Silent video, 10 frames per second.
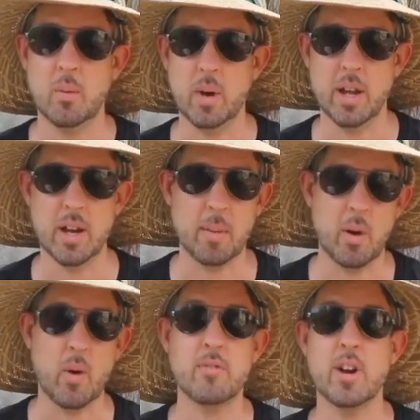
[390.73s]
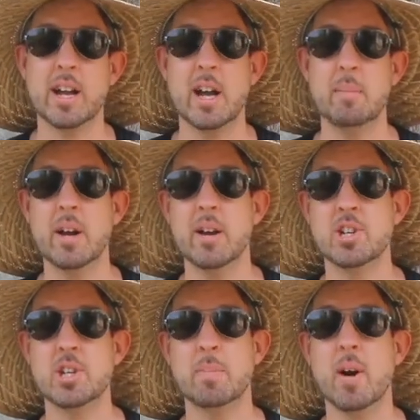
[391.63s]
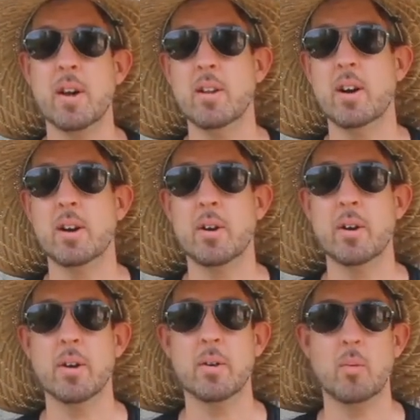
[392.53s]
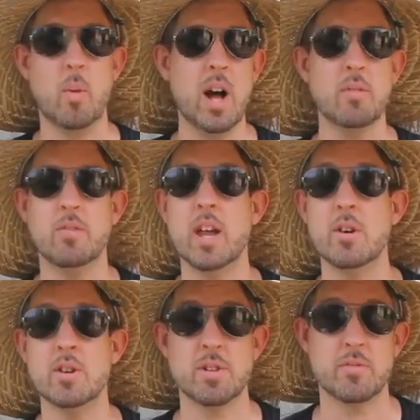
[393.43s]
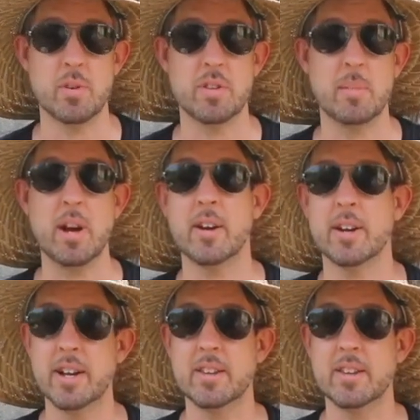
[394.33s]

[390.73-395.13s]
When my wife and I got married, she brought along her Wildflowers of North America,